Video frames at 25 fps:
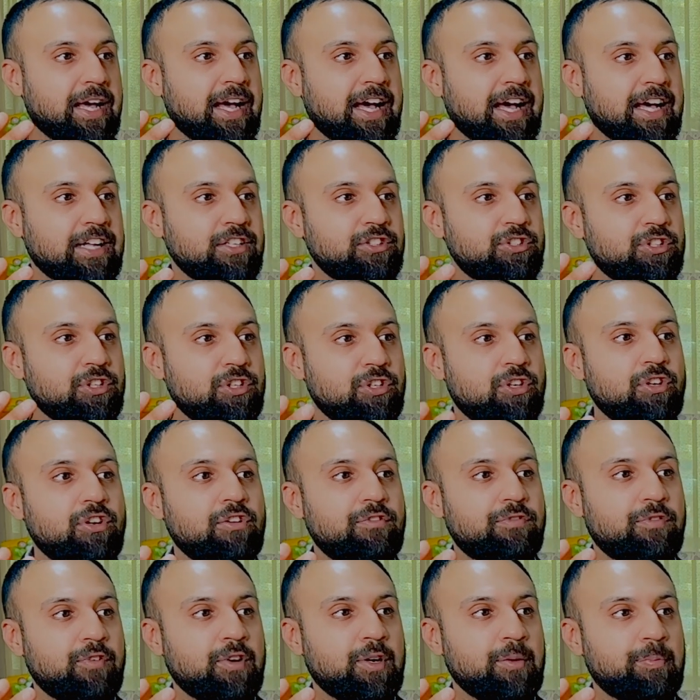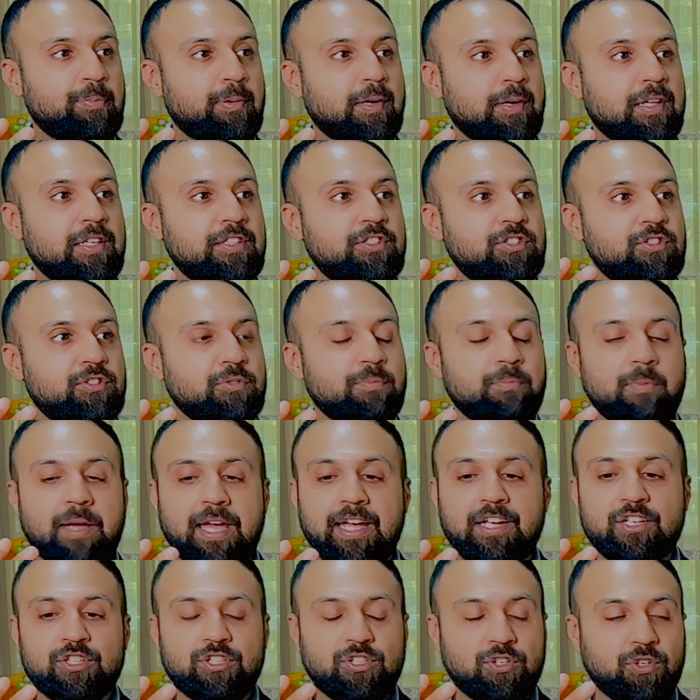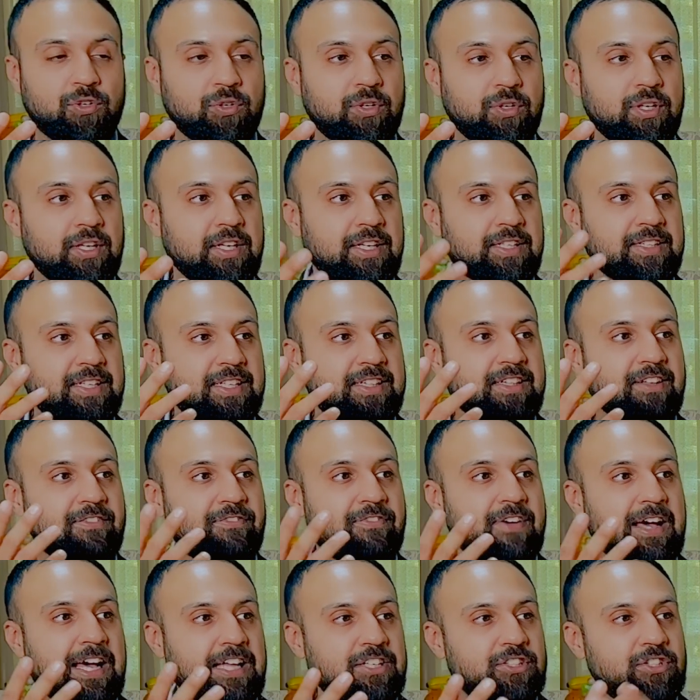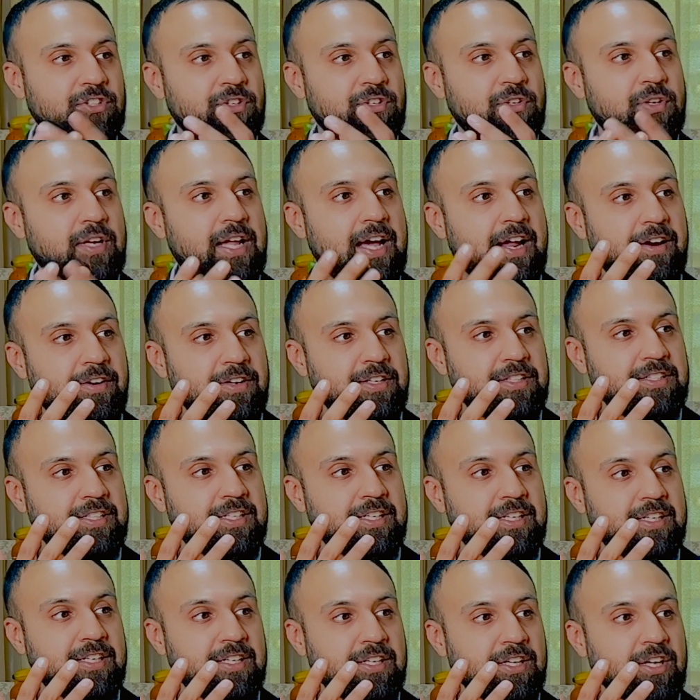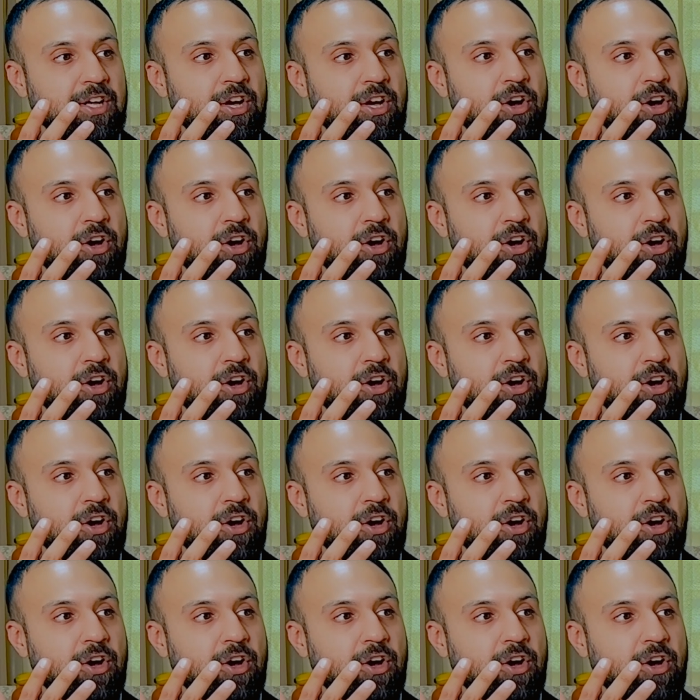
and to look for a pulse to make sure that the vascularity